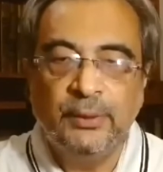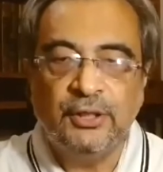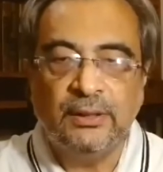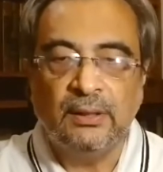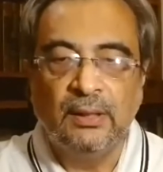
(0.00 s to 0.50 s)
each
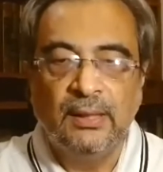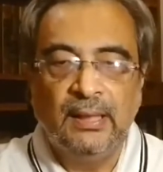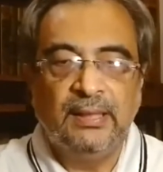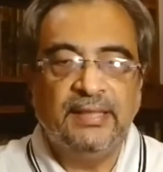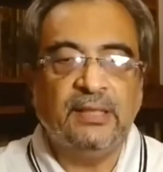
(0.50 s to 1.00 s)
other,
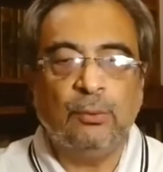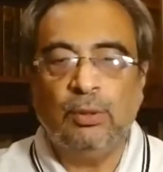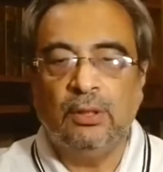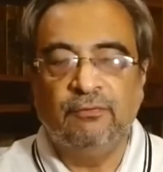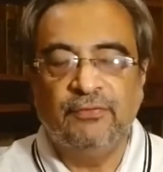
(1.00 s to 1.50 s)
is that
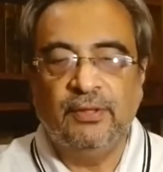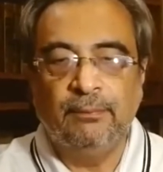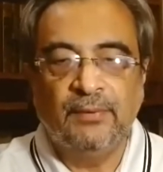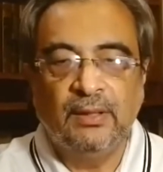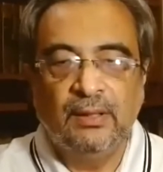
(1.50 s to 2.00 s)
one of
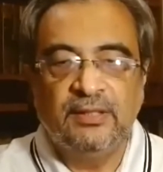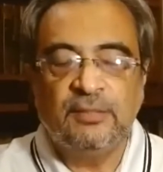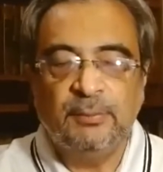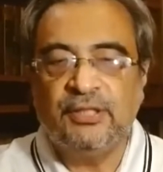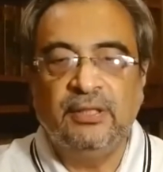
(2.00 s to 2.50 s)
them,
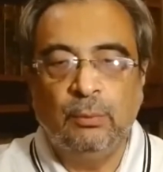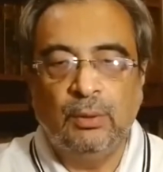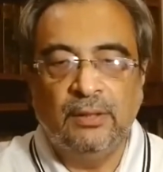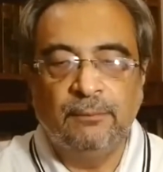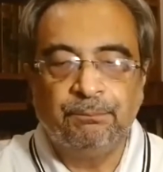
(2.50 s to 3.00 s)
especially the
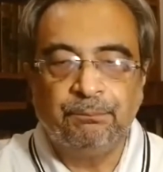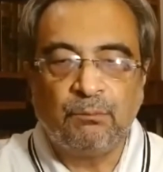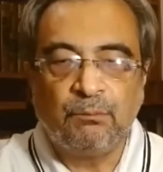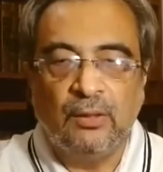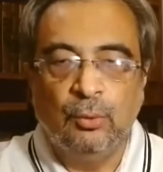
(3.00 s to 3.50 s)
one
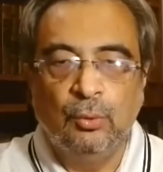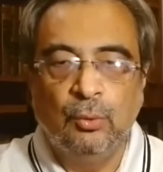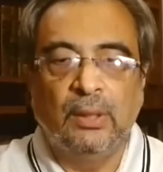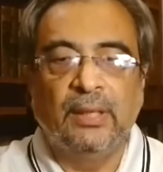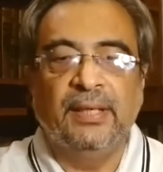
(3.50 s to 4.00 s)

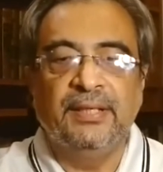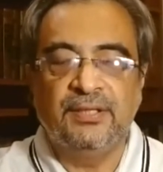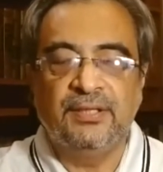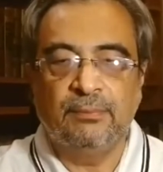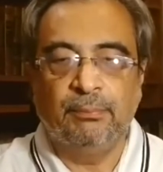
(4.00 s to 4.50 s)
who
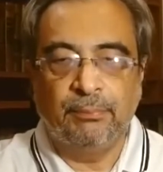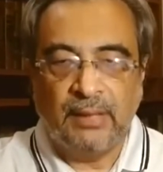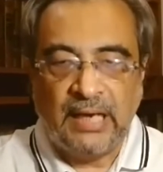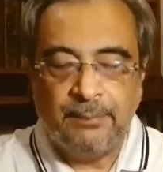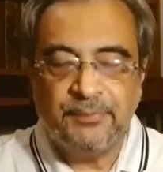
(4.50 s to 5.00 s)
is
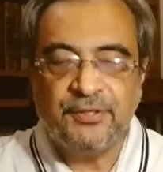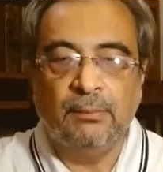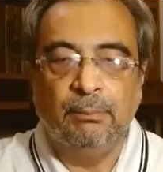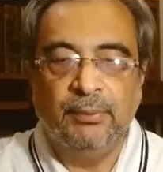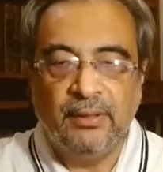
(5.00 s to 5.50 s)
perhaps
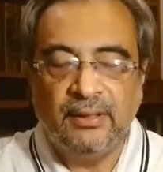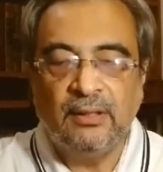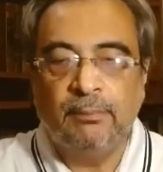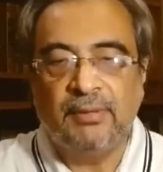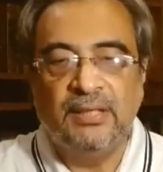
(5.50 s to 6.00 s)
bearing
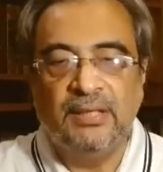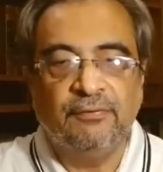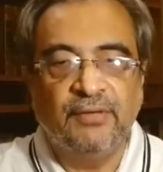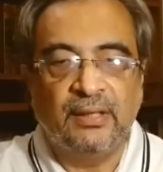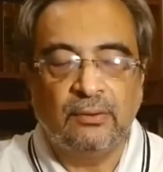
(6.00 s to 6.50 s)
the brunt
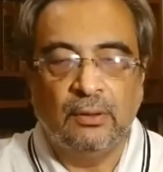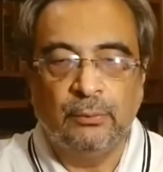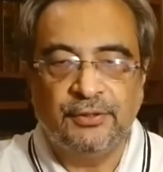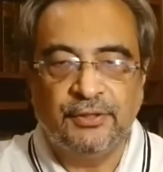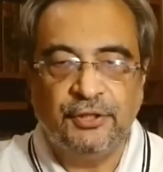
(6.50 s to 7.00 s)
of that
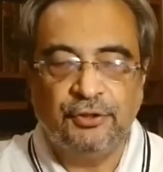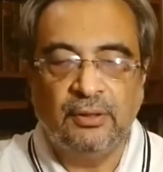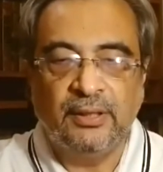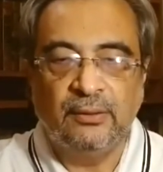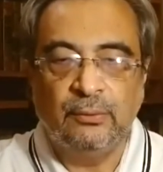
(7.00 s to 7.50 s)

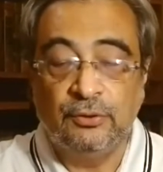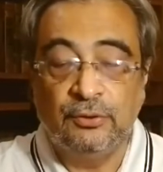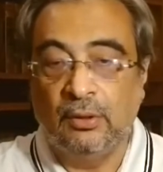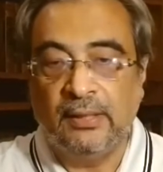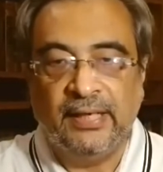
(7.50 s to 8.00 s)
conversation and who's
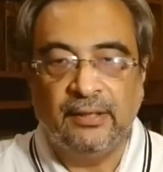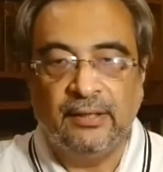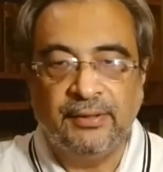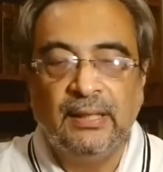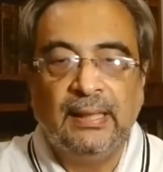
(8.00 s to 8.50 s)
not
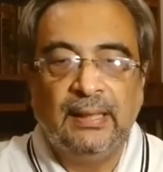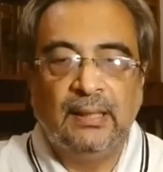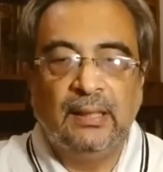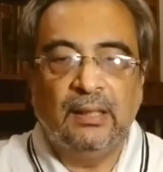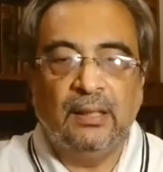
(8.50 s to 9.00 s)
angry,
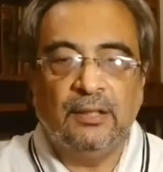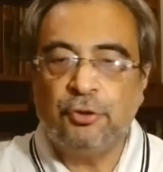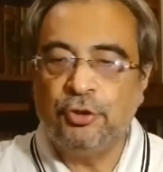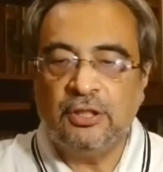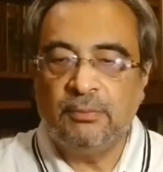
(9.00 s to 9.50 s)
uh,
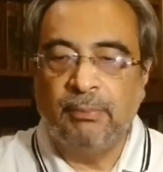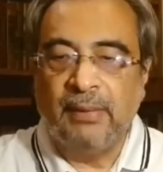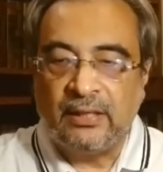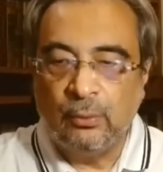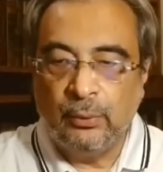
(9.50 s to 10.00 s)
should just
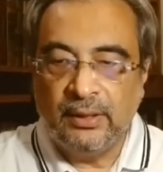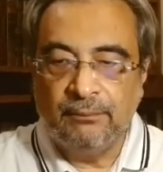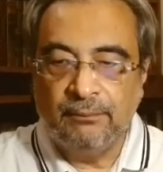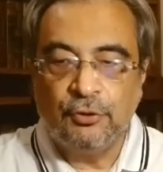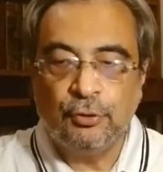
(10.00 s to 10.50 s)
back
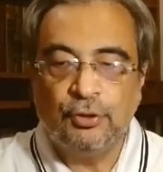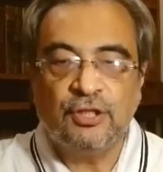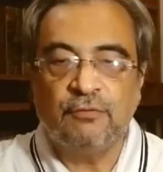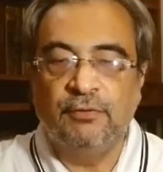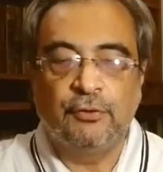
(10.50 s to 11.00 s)
away, should
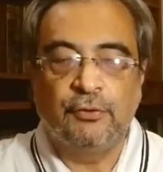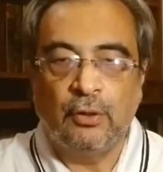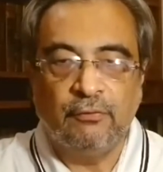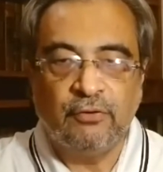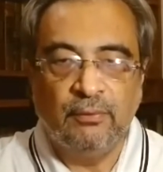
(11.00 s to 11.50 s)
just
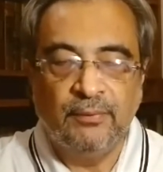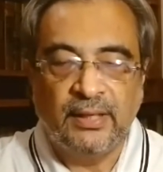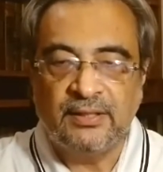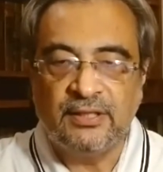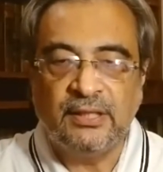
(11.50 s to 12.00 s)
withdraw from
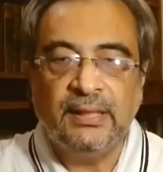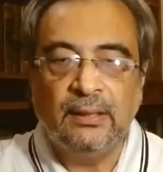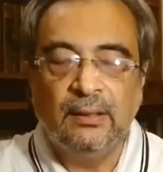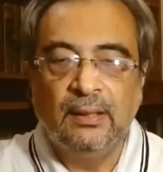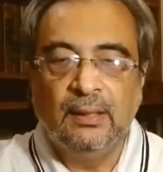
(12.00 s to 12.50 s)
that
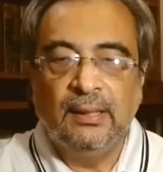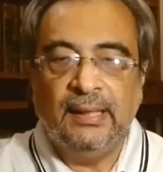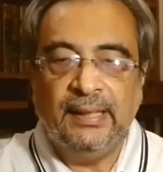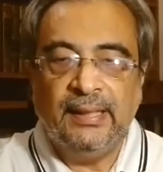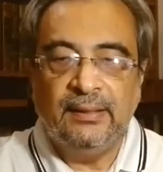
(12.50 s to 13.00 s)
scene
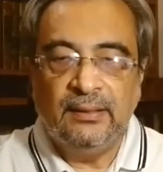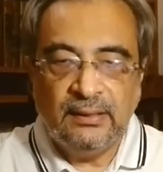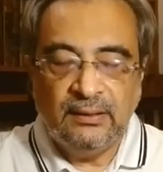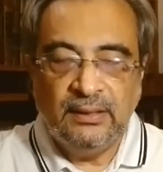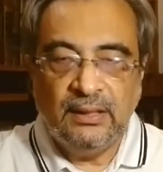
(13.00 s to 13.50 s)
and
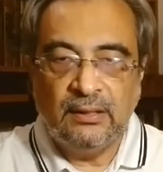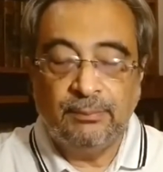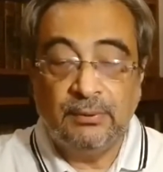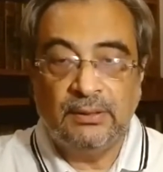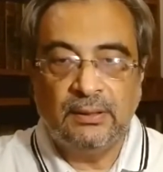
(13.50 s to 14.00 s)
let the other
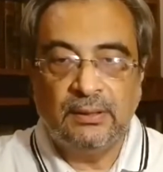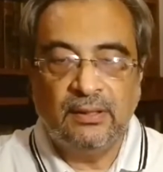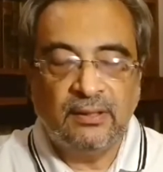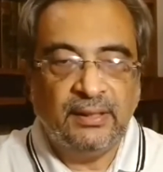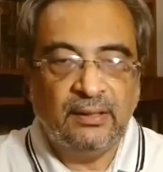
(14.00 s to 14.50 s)
person
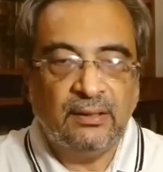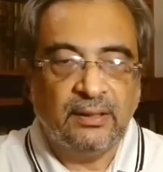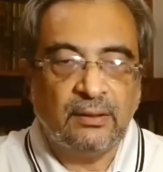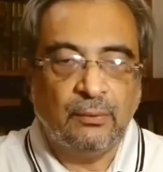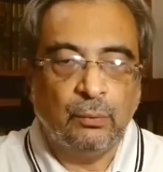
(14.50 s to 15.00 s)
think
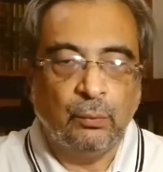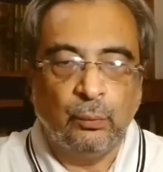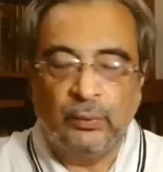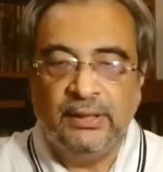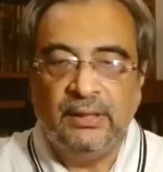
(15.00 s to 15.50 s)
that
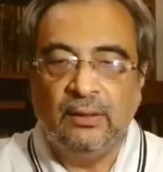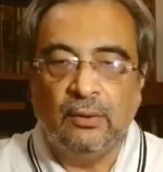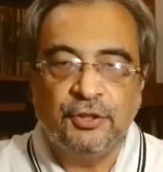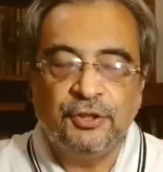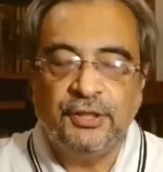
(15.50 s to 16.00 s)
he or
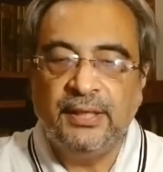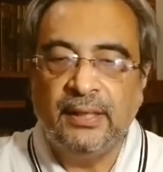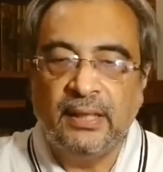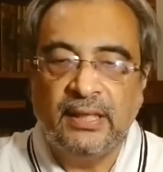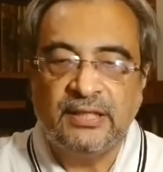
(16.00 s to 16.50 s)
she
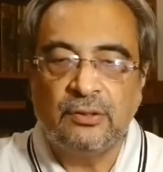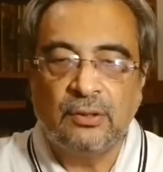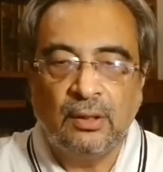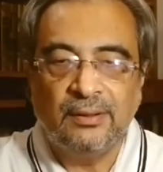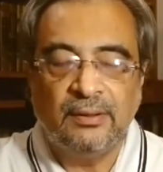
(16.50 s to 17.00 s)
has
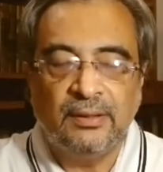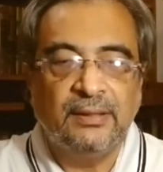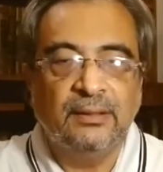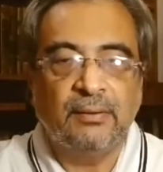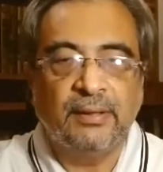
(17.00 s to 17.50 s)
not
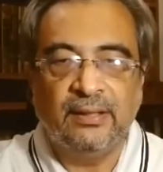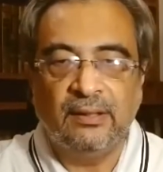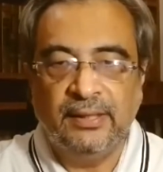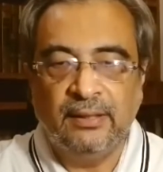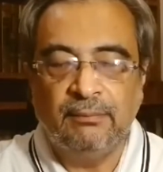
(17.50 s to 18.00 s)
done the right
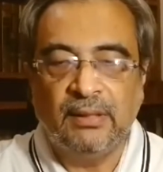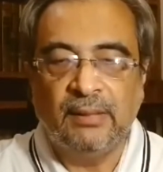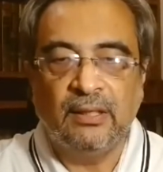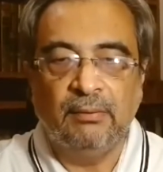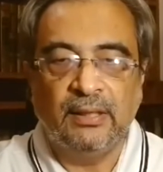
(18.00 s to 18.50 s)
thing by
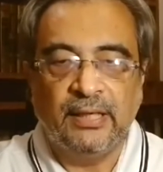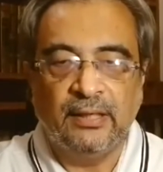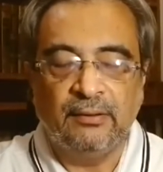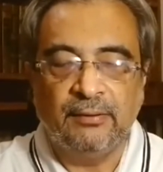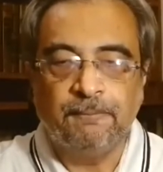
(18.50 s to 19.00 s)
becoming
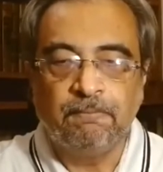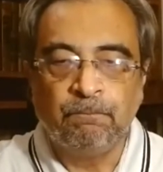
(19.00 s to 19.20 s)
angry.